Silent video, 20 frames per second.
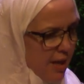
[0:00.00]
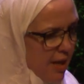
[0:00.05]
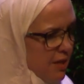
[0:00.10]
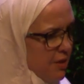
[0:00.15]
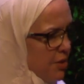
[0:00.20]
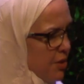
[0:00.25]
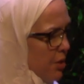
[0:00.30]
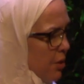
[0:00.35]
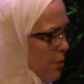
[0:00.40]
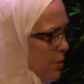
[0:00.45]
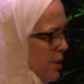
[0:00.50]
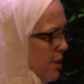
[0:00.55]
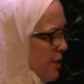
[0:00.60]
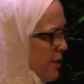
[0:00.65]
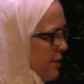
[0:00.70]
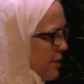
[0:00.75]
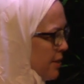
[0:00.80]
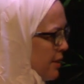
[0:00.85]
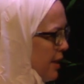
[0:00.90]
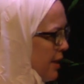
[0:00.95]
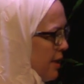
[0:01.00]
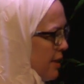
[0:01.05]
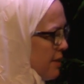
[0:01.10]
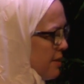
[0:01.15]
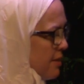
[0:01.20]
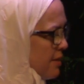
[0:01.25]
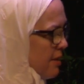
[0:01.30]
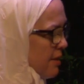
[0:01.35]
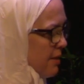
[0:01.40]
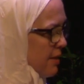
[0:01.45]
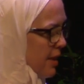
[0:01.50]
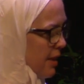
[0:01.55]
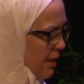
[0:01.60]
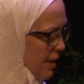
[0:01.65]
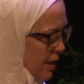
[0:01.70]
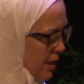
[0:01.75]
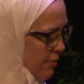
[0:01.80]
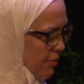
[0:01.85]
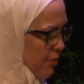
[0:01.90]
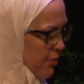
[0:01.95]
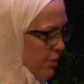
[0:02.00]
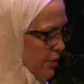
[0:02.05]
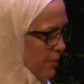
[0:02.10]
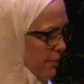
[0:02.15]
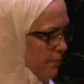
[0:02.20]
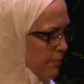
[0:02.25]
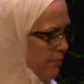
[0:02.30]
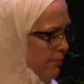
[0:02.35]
And so in this case, they left.